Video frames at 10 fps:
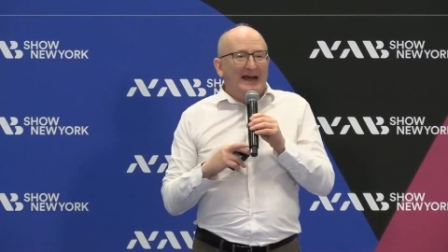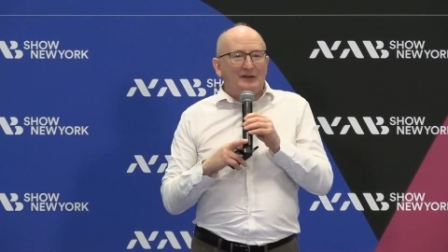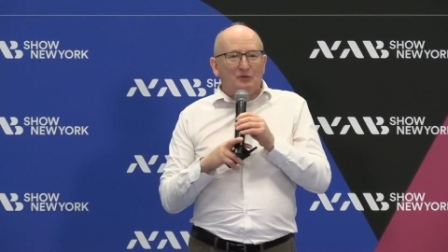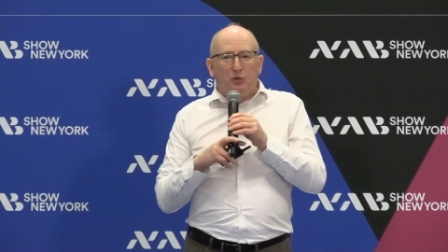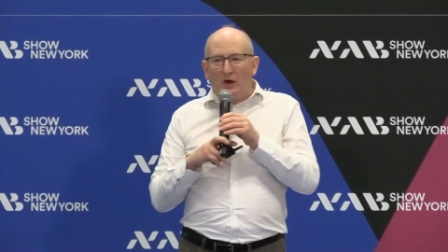
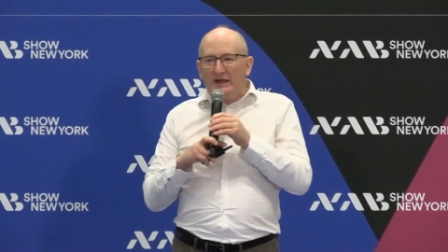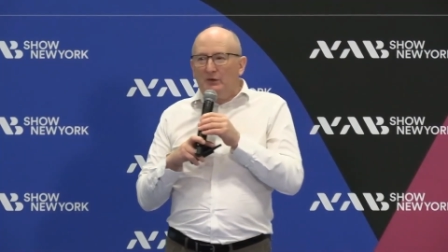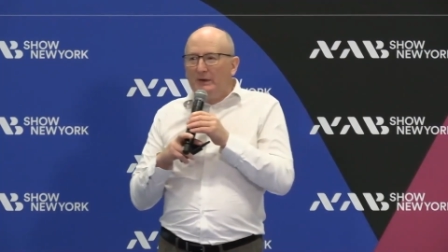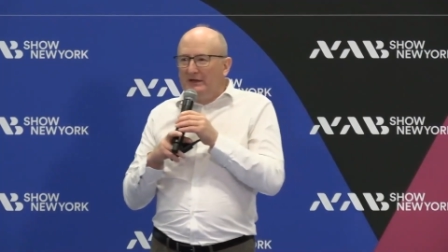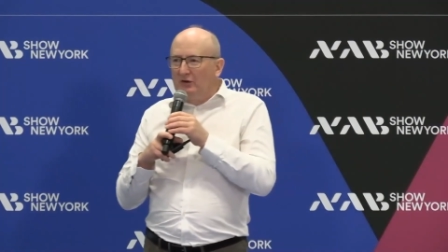and why
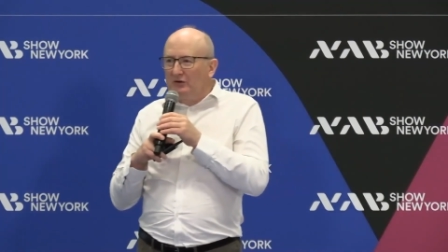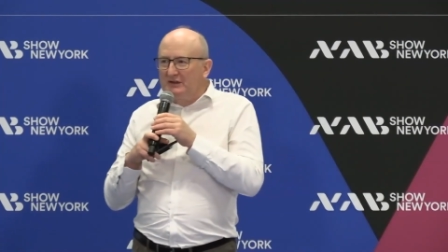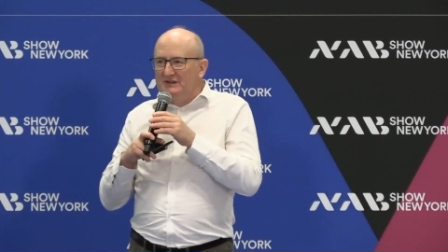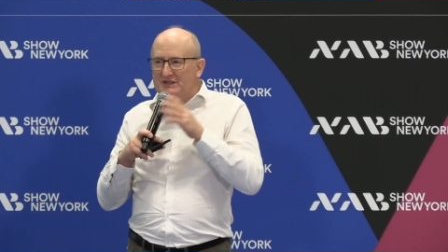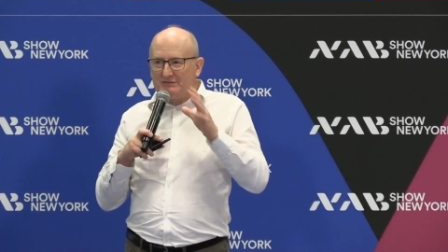are we not
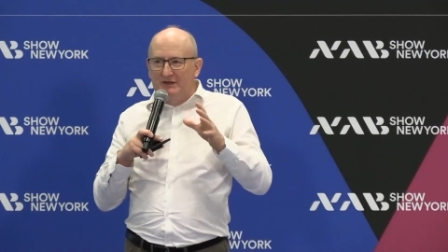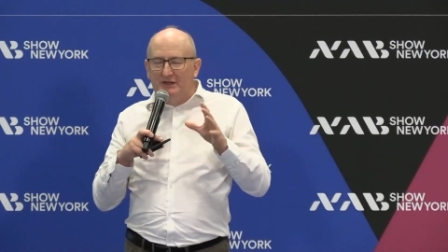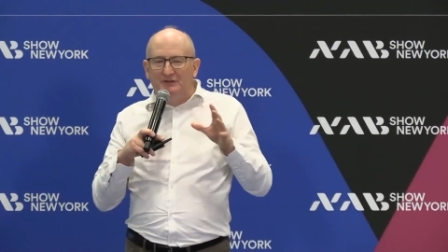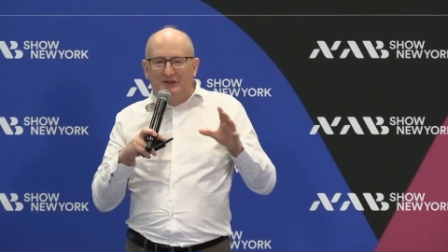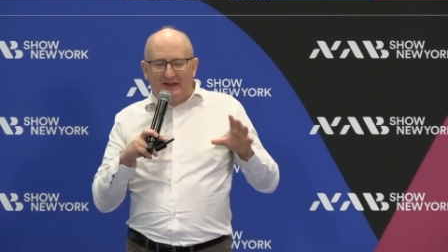considering
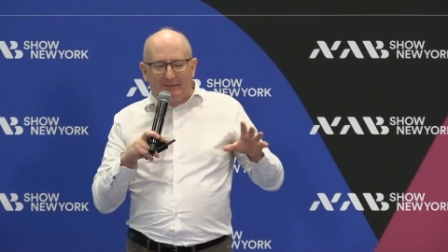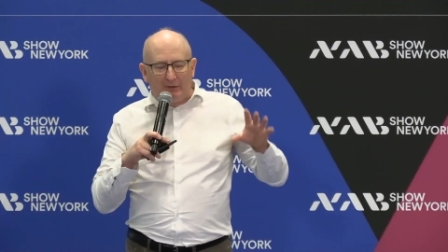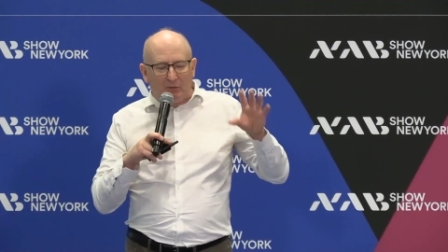using them?